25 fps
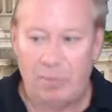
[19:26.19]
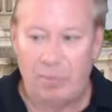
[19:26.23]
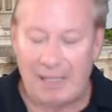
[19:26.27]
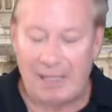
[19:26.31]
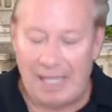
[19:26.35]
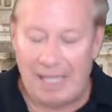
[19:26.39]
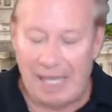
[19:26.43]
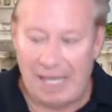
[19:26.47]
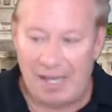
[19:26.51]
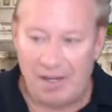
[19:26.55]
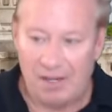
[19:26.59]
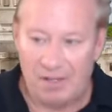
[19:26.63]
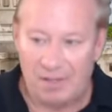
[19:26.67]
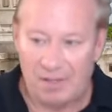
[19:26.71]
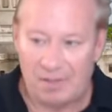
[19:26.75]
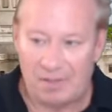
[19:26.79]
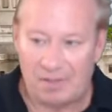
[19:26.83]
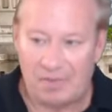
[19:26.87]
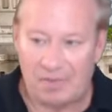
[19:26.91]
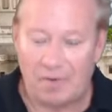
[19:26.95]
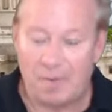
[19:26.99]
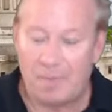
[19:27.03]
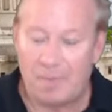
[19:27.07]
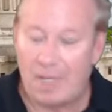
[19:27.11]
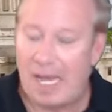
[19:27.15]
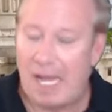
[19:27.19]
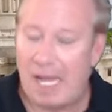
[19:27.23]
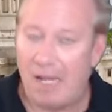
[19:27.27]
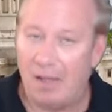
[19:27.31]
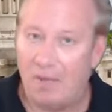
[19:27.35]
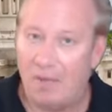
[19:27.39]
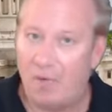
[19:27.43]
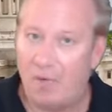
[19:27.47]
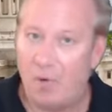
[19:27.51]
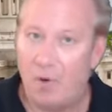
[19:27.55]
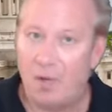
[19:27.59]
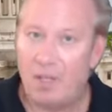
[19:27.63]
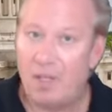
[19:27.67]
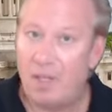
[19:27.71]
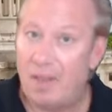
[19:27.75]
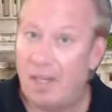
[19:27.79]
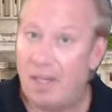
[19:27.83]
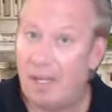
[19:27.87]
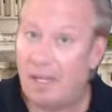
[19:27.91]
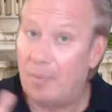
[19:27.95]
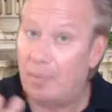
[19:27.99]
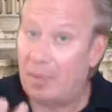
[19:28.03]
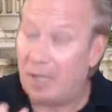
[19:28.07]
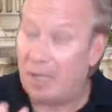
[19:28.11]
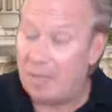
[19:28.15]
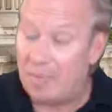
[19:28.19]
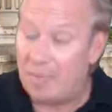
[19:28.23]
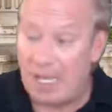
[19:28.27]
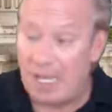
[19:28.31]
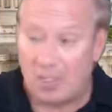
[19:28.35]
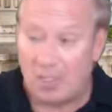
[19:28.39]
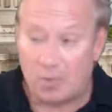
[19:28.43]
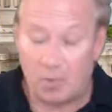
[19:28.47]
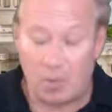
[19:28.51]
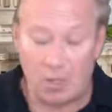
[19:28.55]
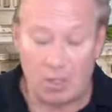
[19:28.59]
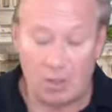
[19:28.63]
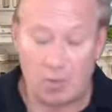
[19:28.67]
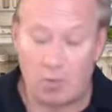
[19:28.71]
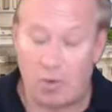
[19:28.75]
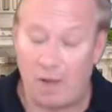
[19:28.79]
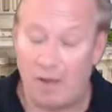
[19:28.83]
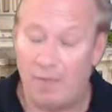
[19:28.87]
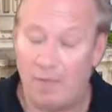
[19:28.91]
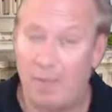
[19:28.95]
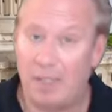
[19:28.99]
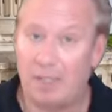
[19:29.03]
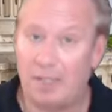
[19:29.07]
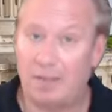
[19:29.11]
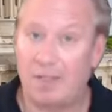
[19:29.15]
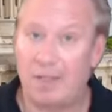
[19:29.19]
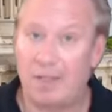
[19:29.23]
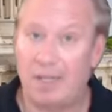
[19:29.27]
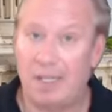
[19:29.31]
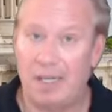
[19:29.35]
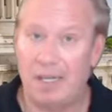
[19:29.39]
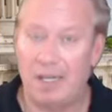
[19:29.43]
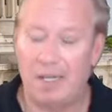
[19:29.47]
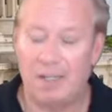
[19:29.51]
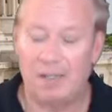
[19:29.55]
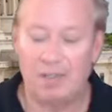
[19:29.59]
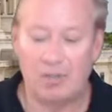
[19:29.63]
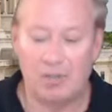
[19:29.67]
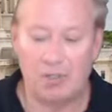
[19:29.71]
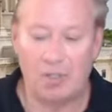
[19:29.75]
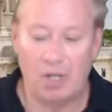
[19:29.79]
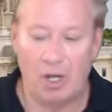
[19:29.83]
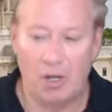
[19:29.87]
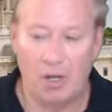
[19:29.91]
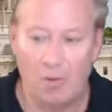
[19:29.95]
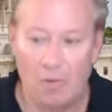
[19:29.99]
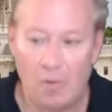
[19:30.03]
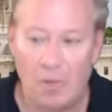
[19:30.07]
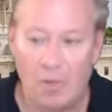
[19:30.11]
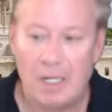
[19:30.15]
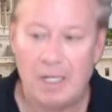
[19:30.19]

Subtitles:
players from California that can play baseball 12 months of the year. So